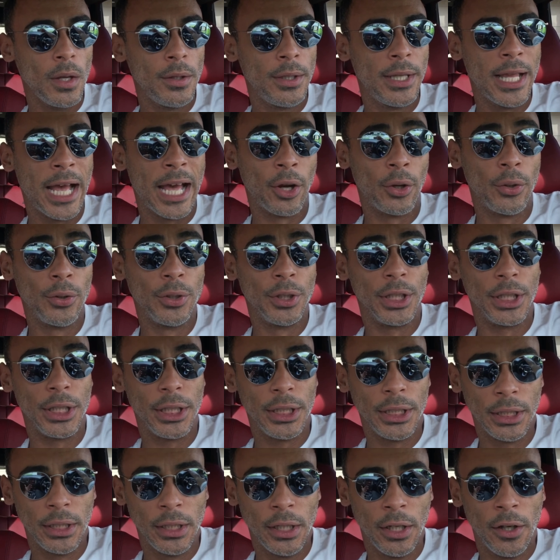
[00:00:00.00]
not
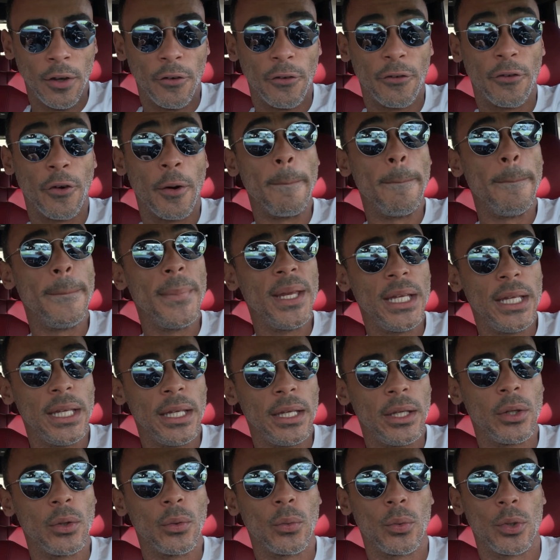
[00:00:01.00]
only for
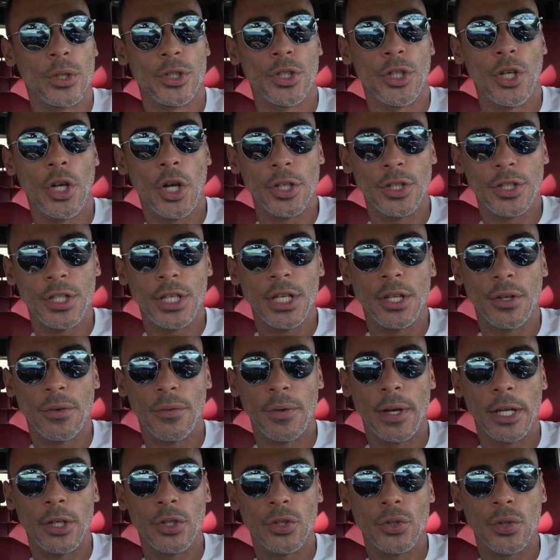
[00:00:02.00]
me was an RT the
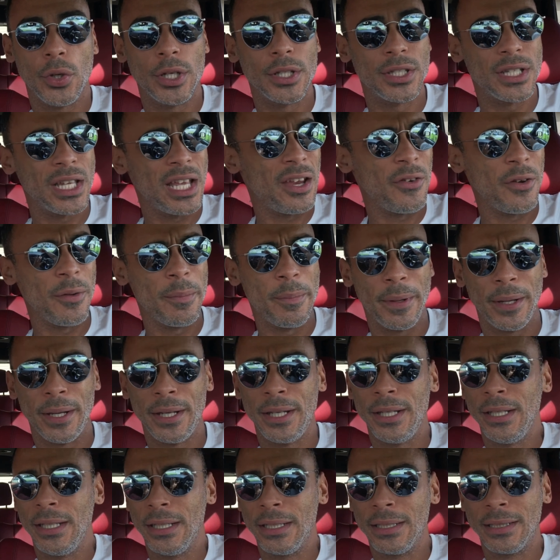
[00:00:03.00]
right choice.
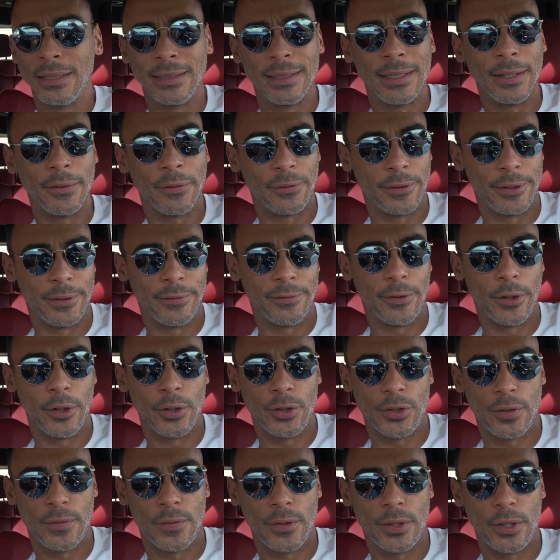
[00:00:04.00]
Everybody is different,
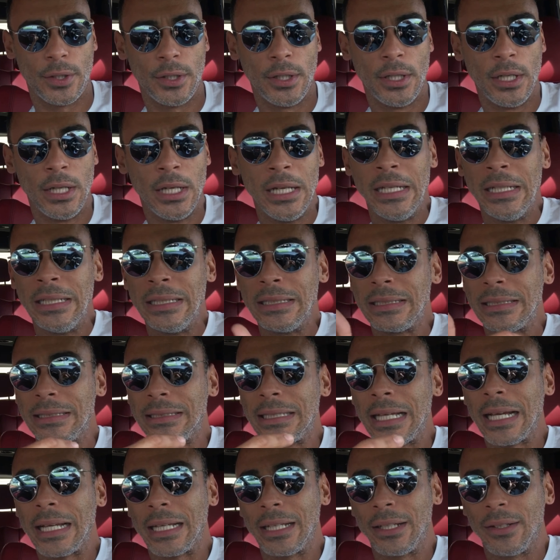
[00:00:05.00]
first of all.
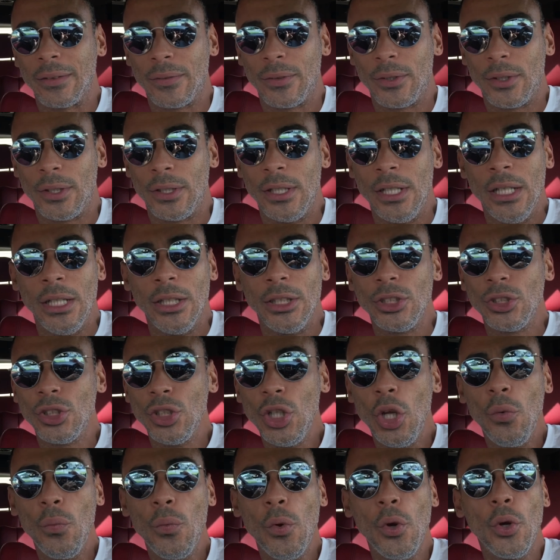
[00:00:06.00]
Second of all, there's
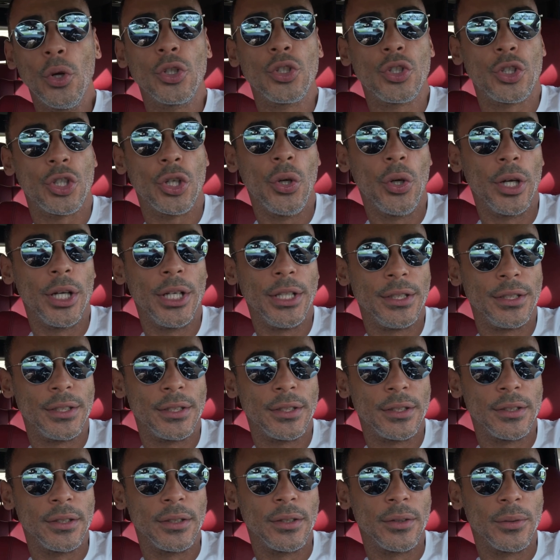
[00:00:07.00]
no wrong
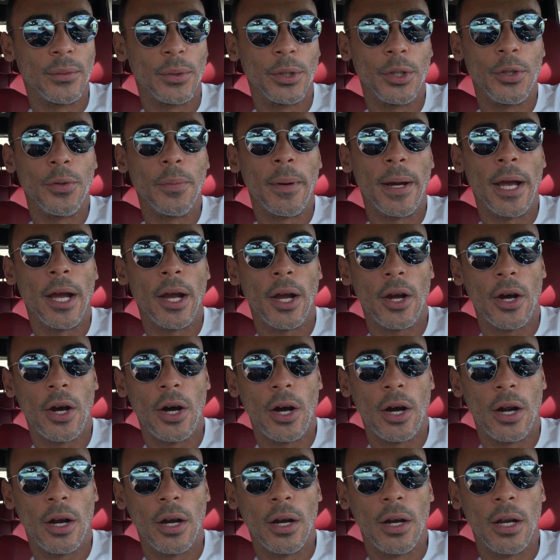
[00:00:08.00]
choice when you buy a
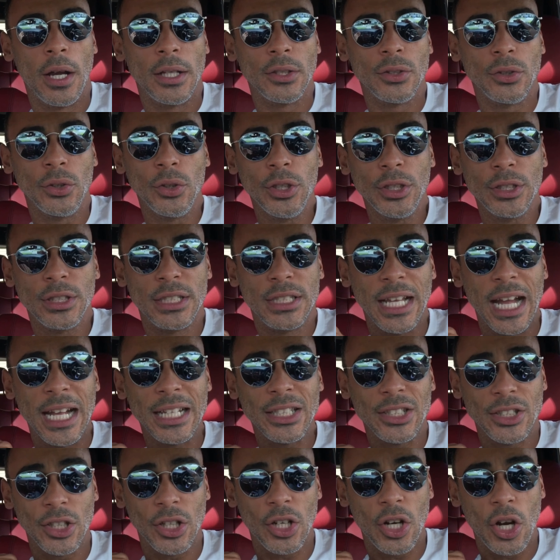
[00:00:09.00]
car, as long as
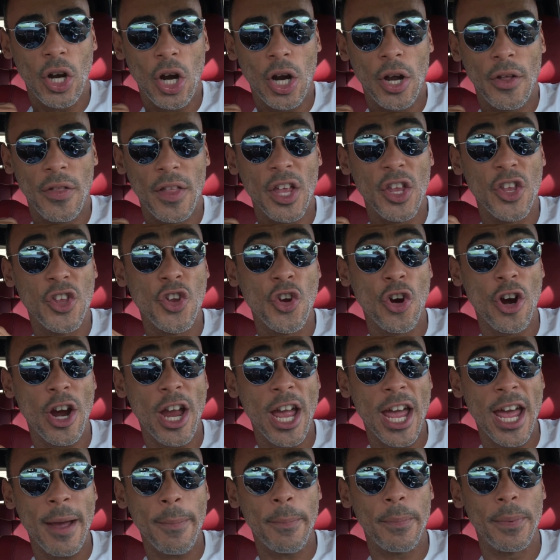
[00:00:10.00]
that's the car that you're
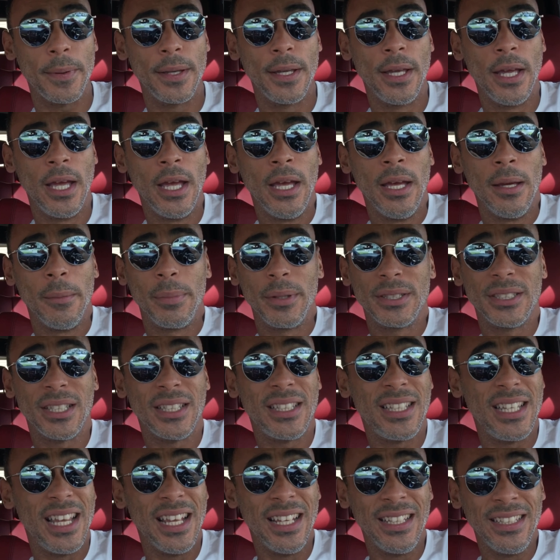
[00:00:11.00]
happy. Because
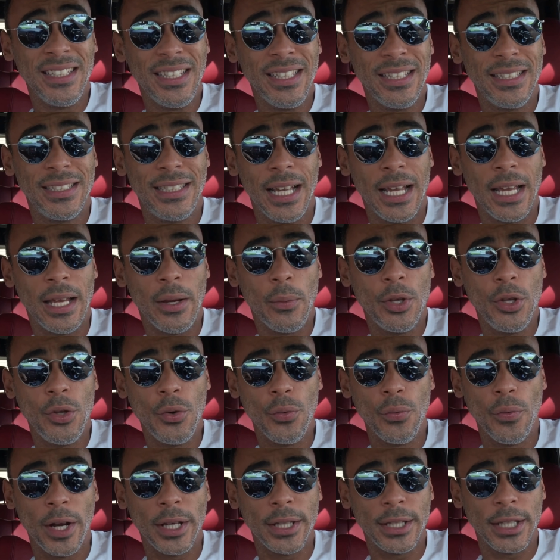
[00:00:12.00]
at the end of the day, when
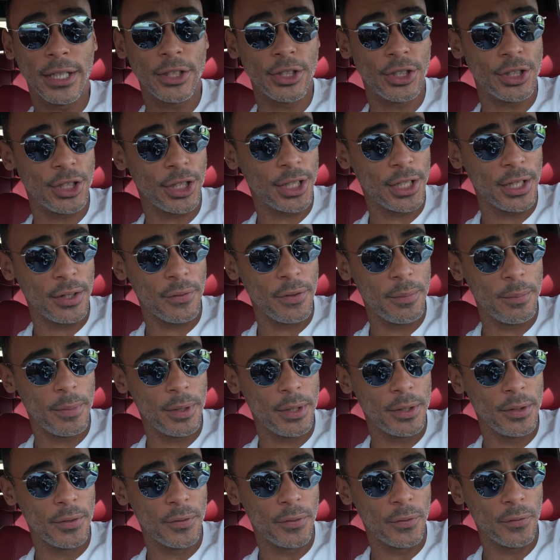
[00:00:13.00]
you write that check every
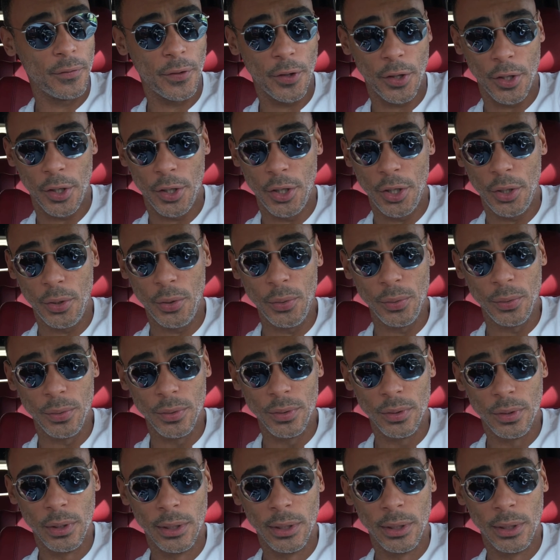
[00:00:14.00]
month for the note,